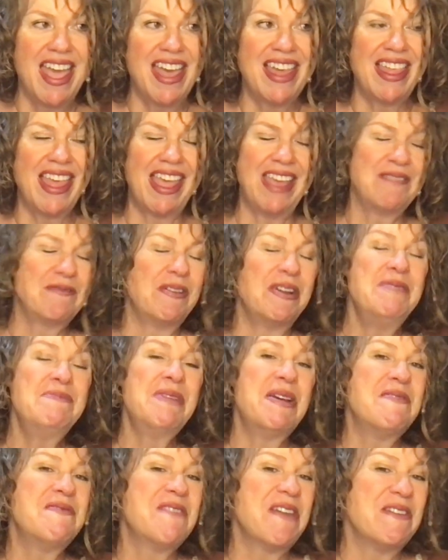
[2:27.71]
And one of my
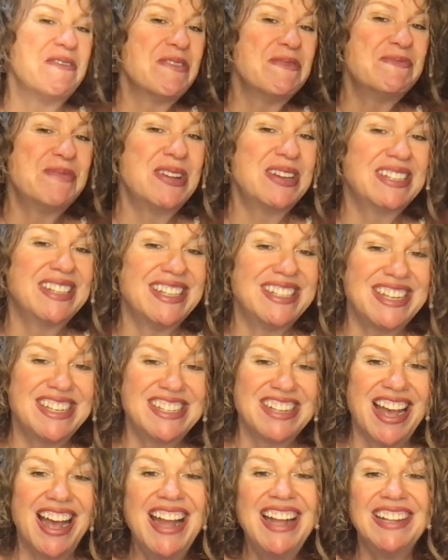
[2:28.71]
favorite books as a
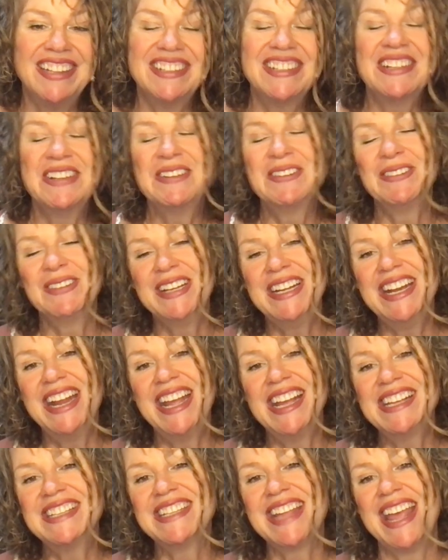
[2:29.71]
child, Green
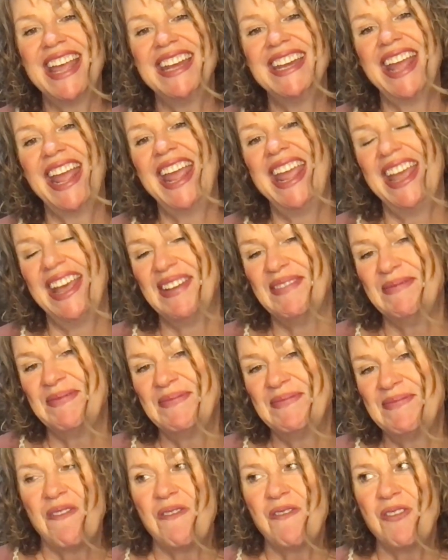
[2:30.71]
Eggs and Ham,
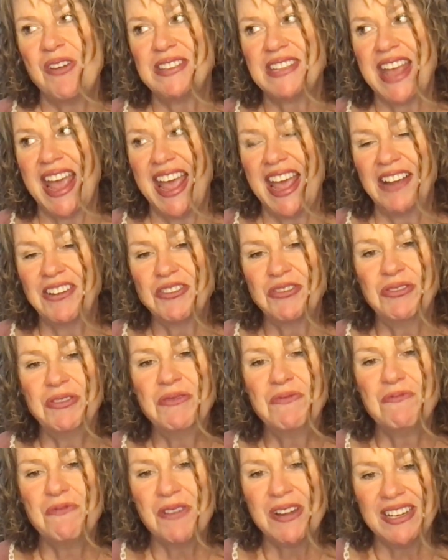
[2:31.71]
was actually
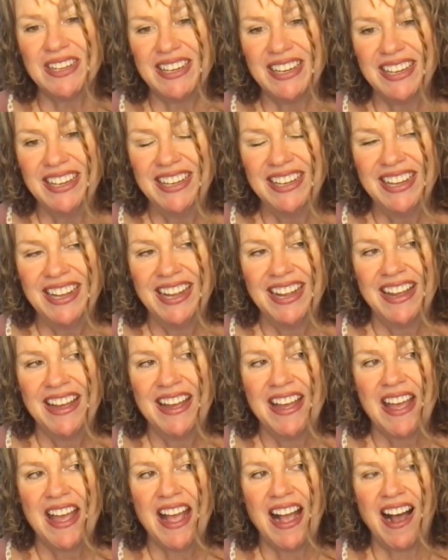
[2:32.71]
written
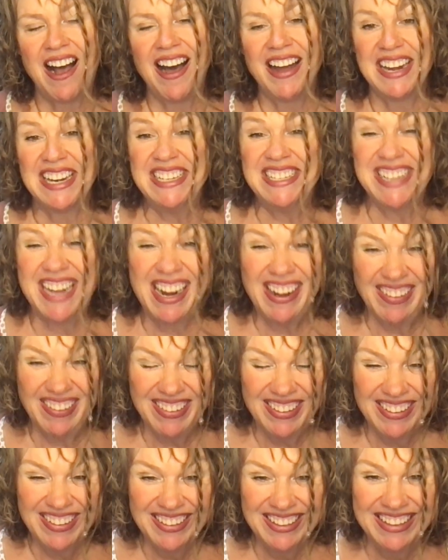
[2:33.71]
on a dare.
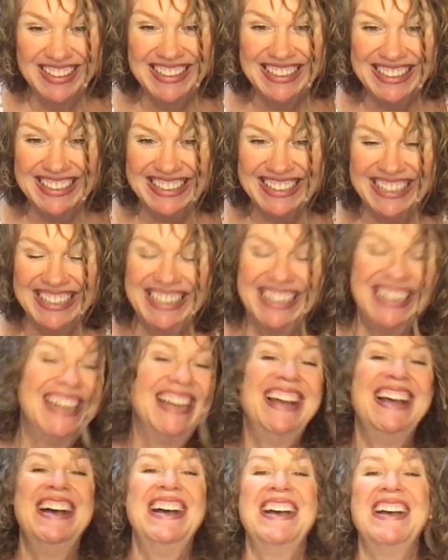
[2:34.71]

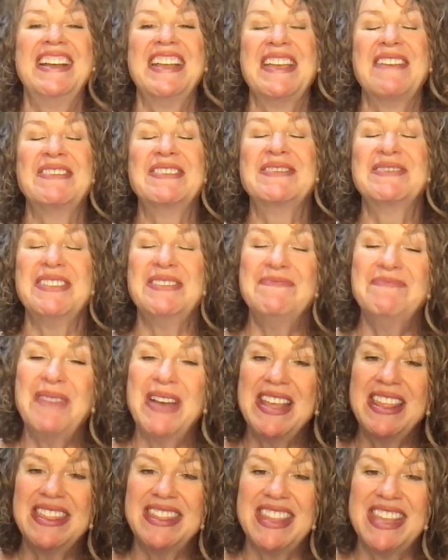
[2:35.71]
It was written by
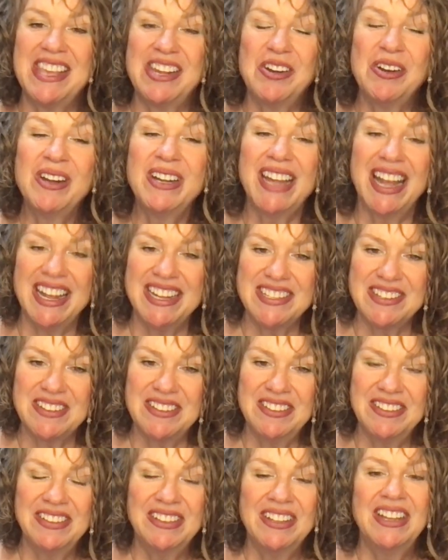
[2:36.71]
Theodore Geisel,
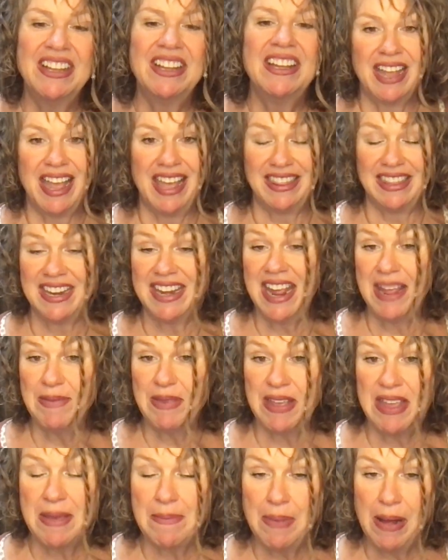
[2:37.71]
and the name that
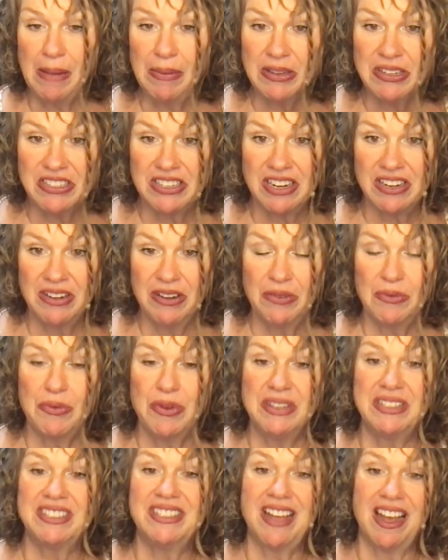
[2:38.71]
he published under
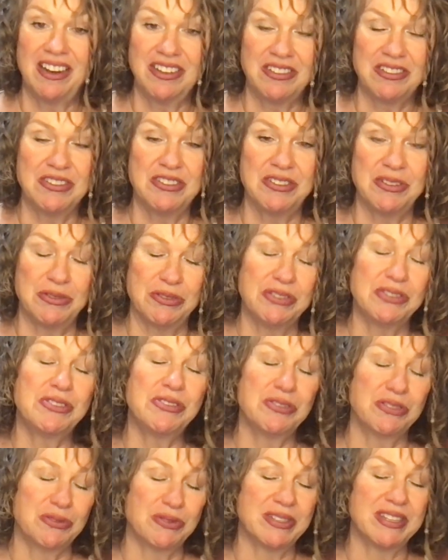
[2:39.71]
was Dr. Seuss.
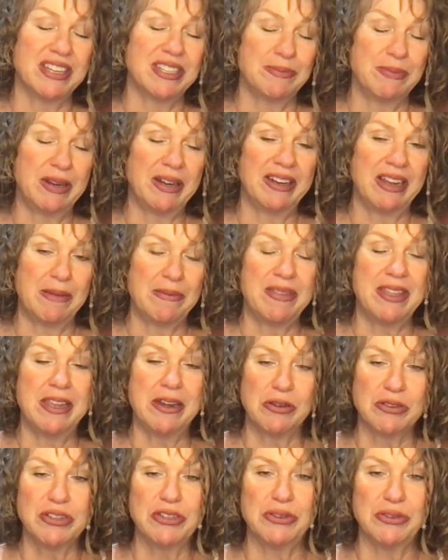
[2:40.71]
Seuss was his middle name, Theodore
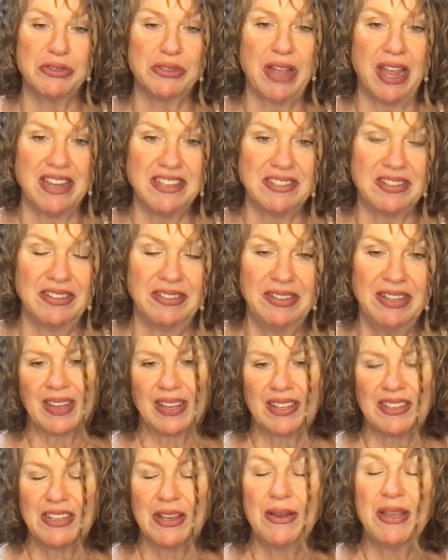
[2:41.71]
Seuss Geisel.
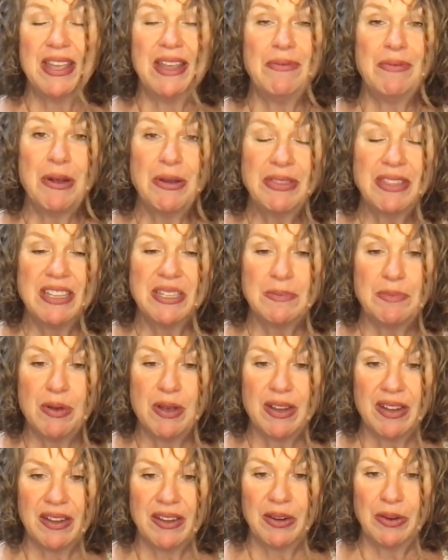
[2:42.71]
So he wrote this
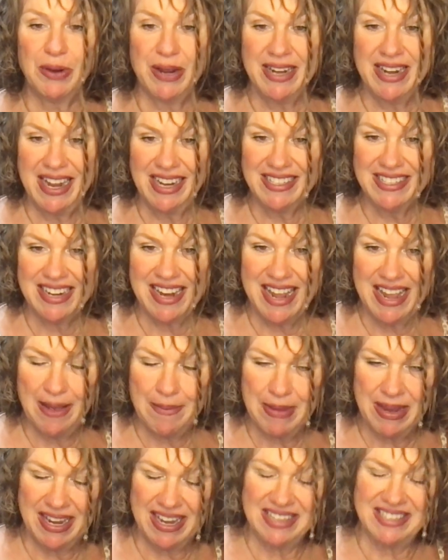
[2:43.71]
book, Green Eggs and Ham,
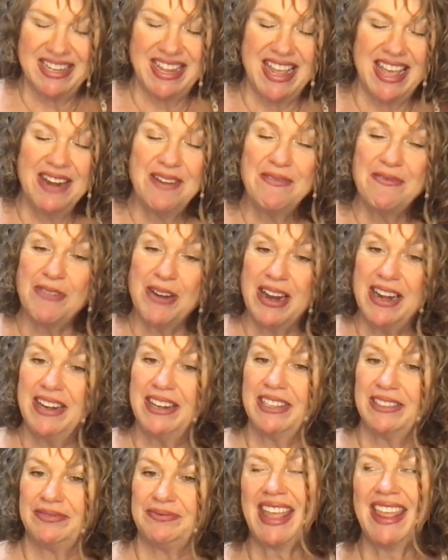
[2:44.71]
because he had a friend
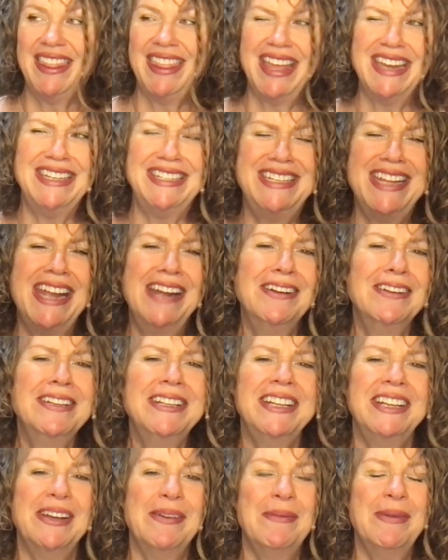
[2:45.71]
that dared
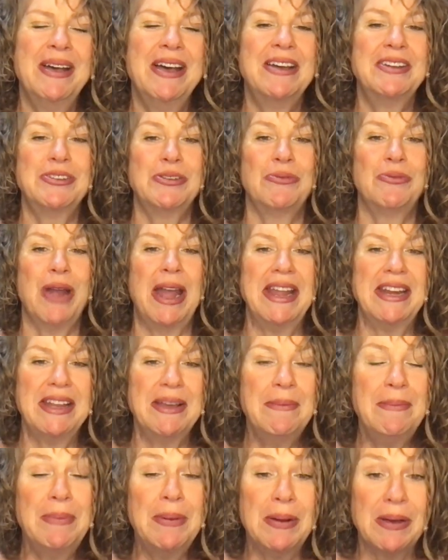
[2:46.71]
him to write a
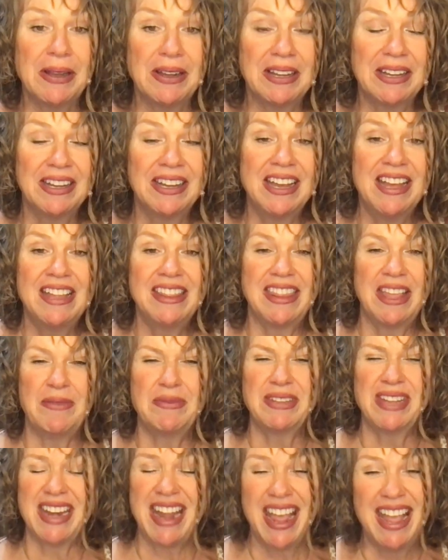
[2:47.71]
book that was
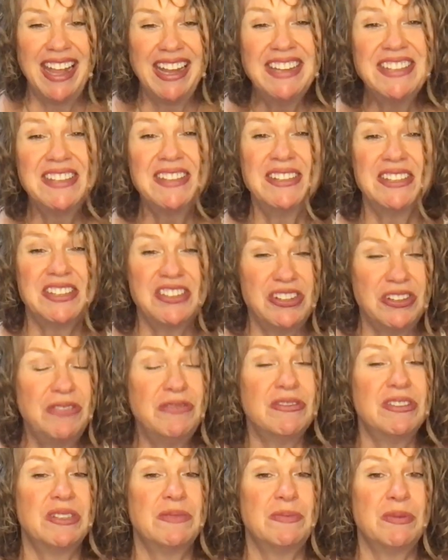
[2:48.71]
an excellent
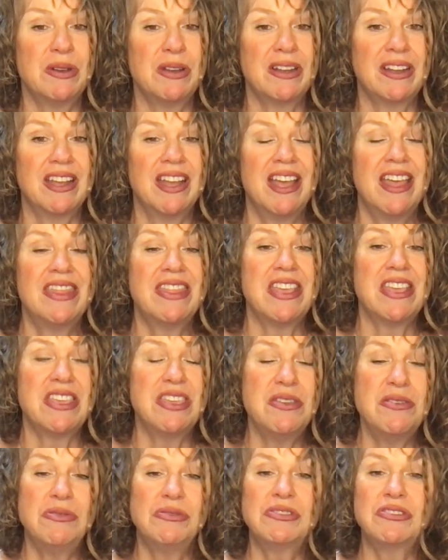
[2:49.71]
children's book that
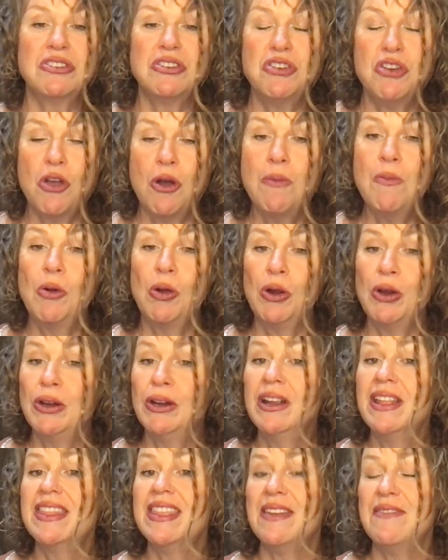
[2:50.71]
used no more
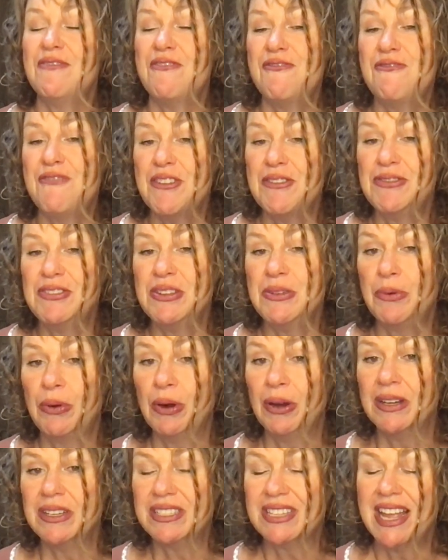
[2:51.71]
than 50
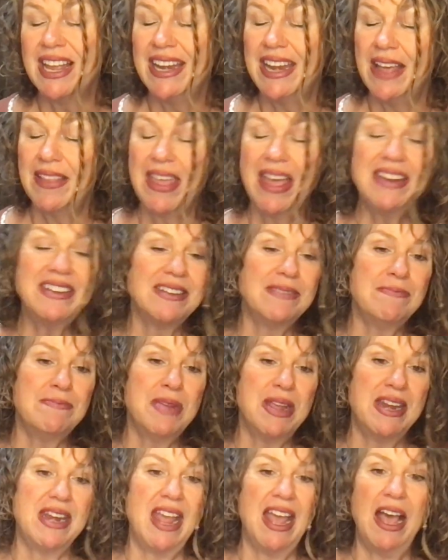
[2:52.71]
words. Now that didn't
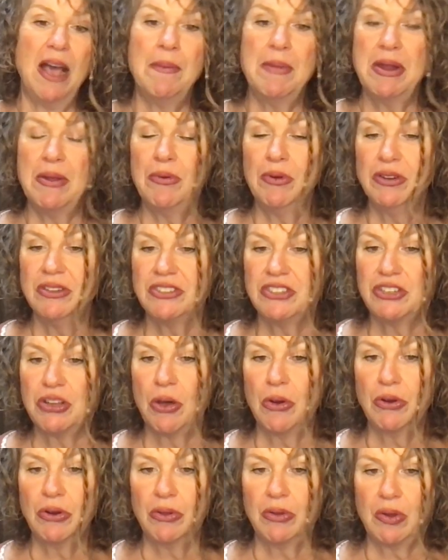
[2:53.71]
mean how many words
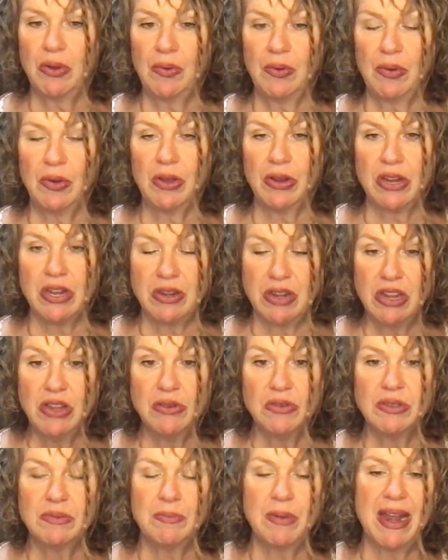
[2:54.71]
total could he
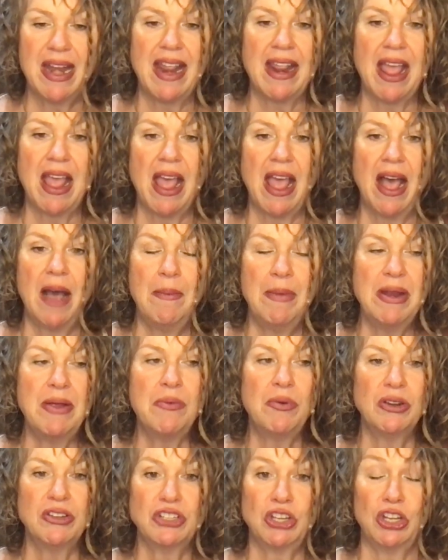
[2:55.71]
use, but how many
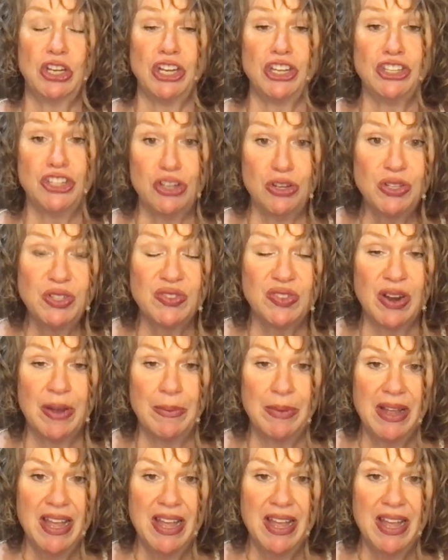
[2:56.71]
words could he choose from?